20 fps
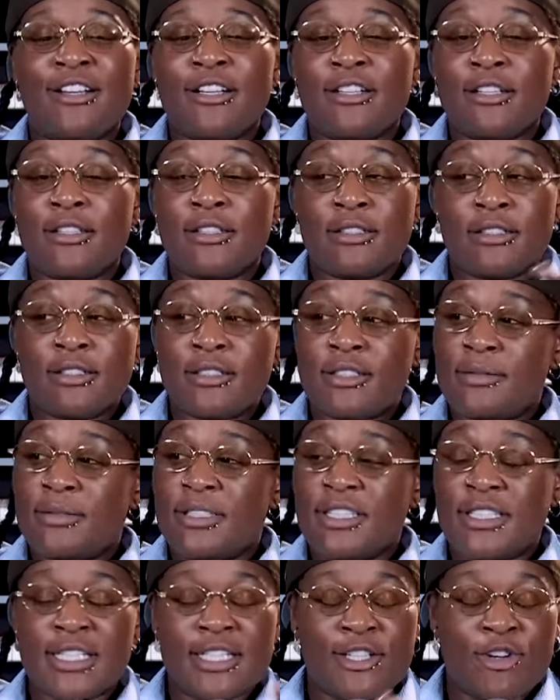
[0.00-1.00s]
of
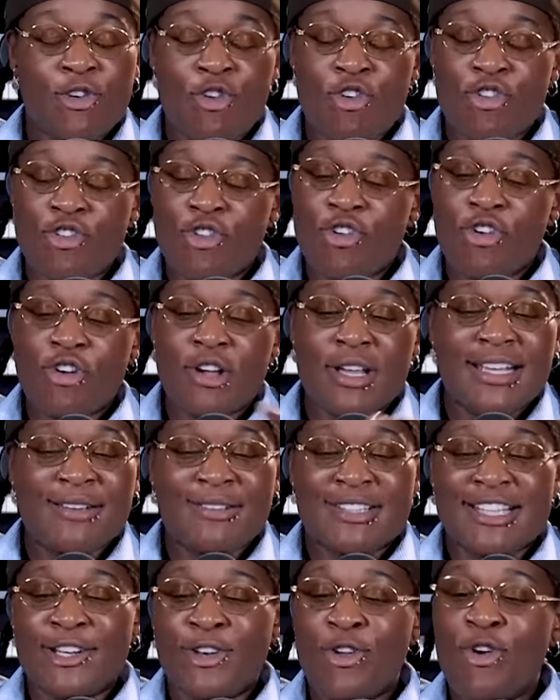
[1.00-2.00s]
shit going on
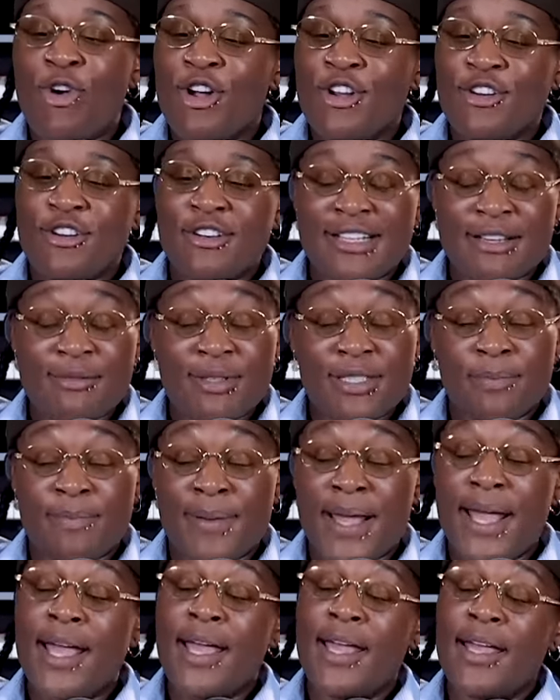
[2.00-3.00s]
with the lawyer. It was
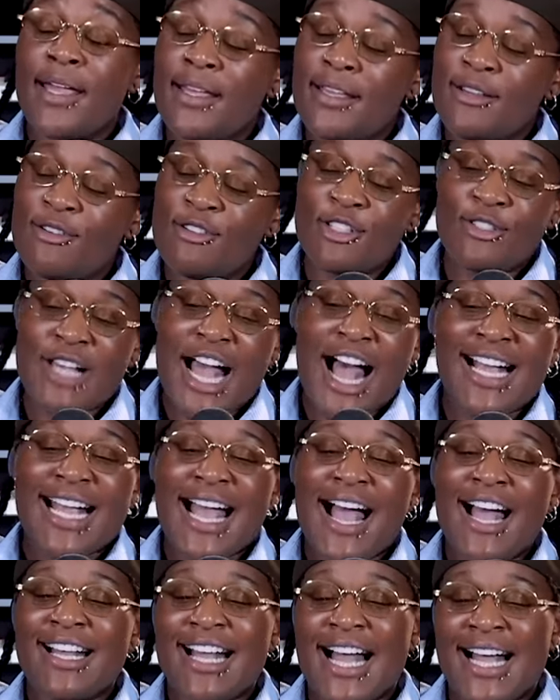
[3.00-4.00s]
bad. It was I
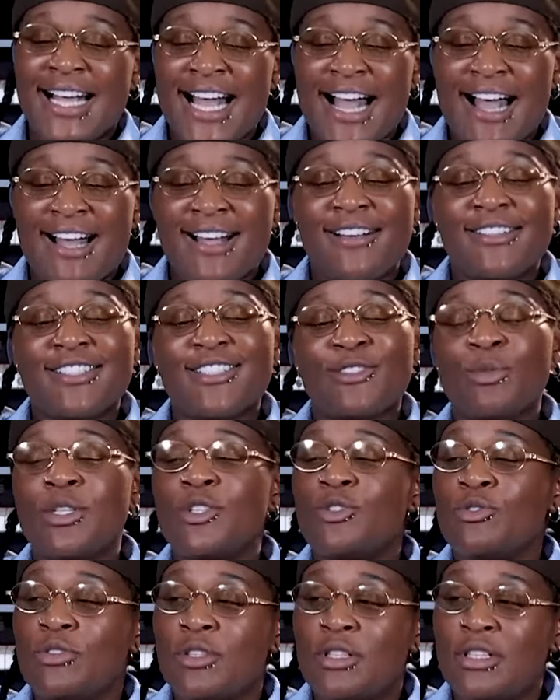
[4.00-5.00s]
got
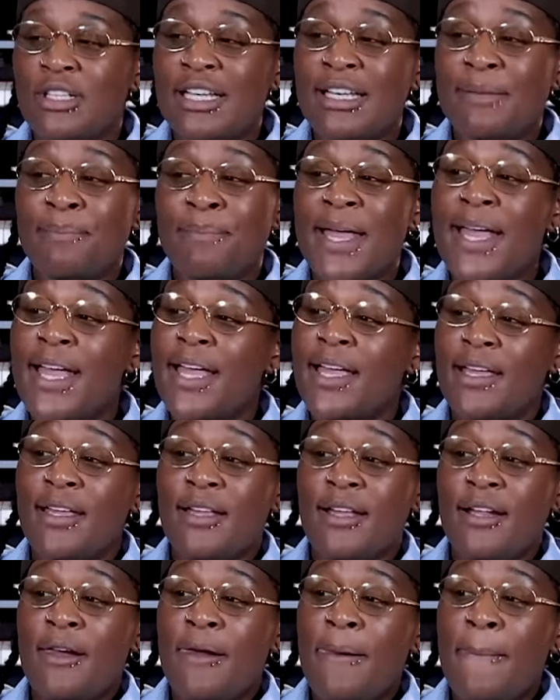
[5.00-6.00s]
swindled
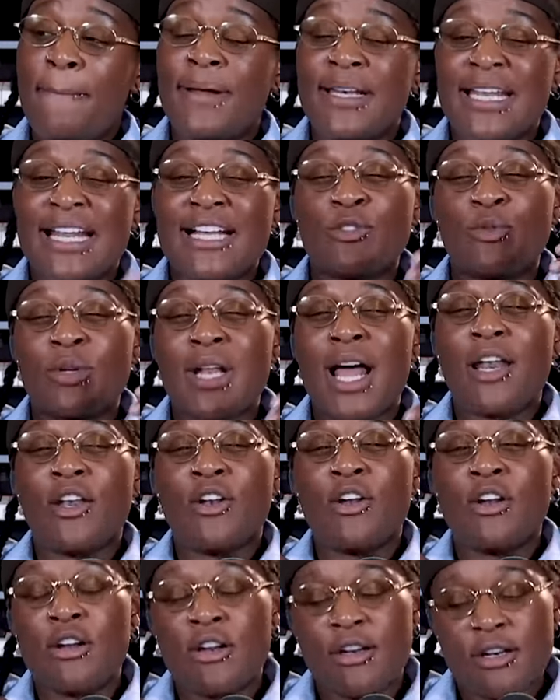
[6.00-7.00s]
bad. But that's when I
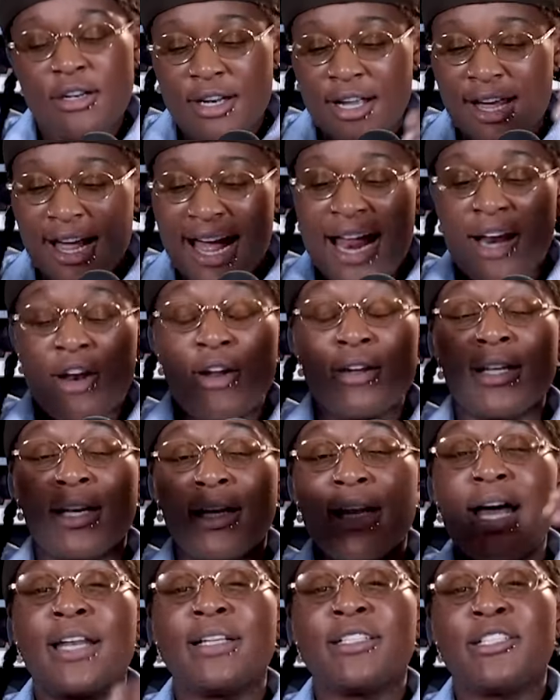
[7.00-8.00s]
learned. I learned a
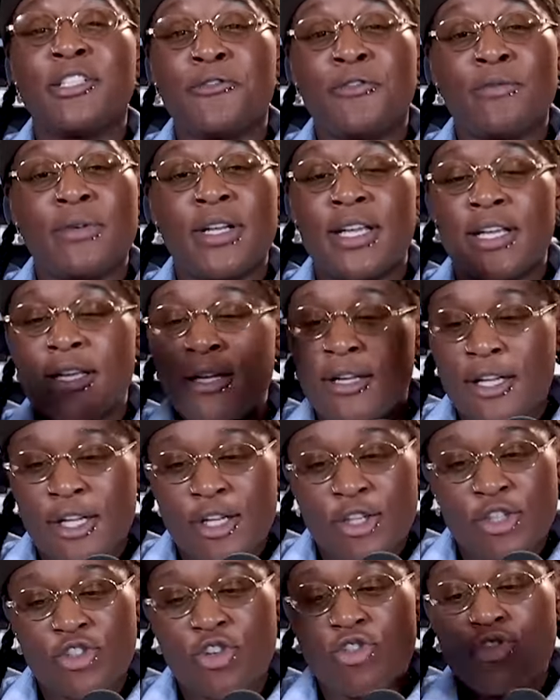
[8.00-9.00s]
lot of shit from that.
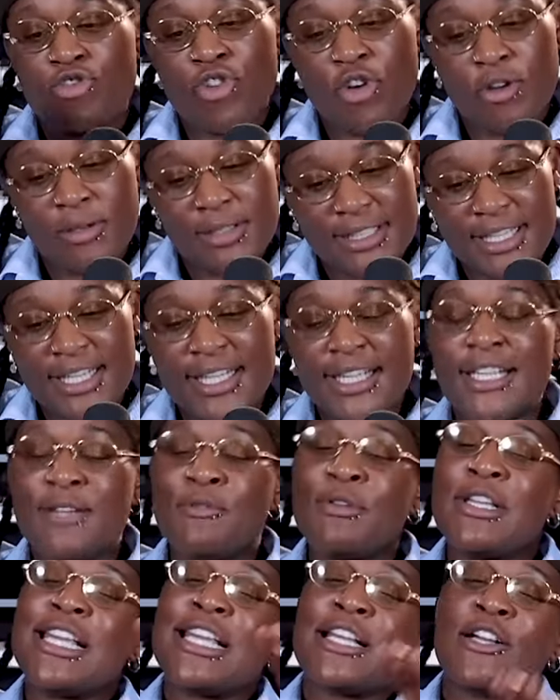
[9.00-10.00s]
So you know what I'm
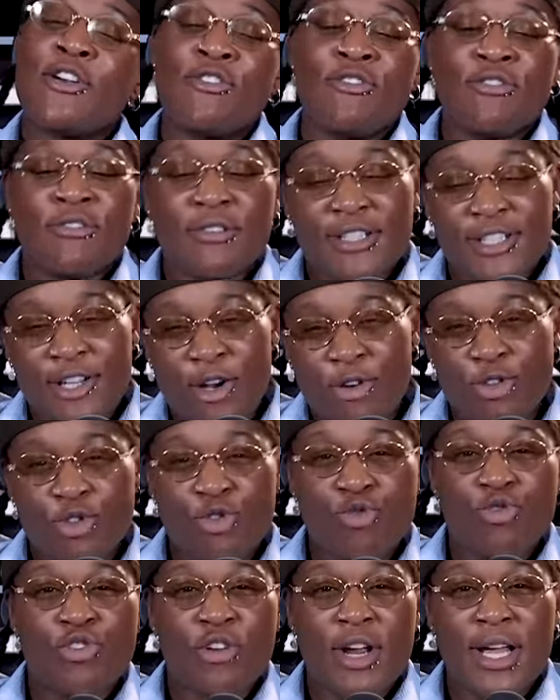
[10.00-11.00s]
saying? We ain't gonna go
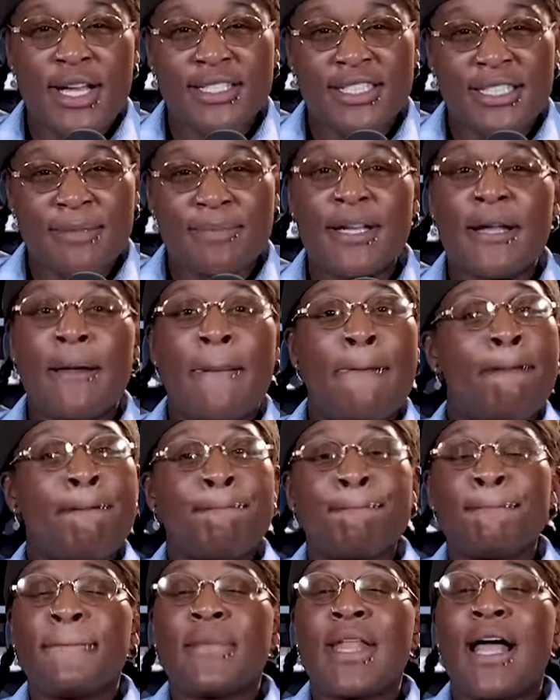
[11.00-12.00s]
too crazy, but
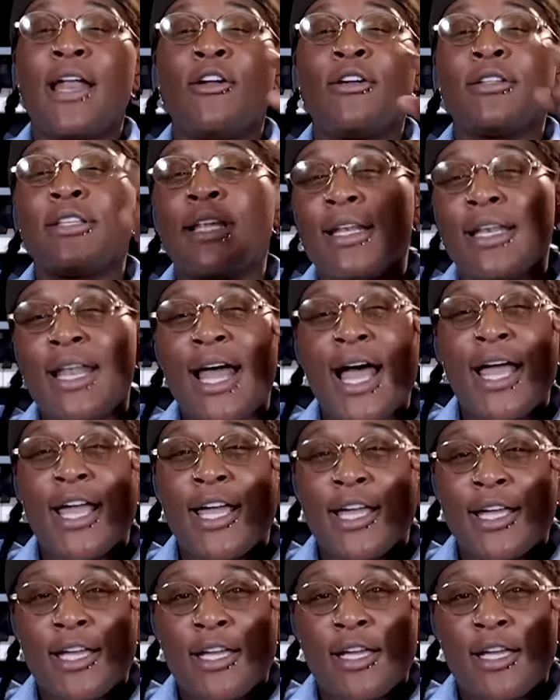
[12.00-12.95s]
I learned a lot.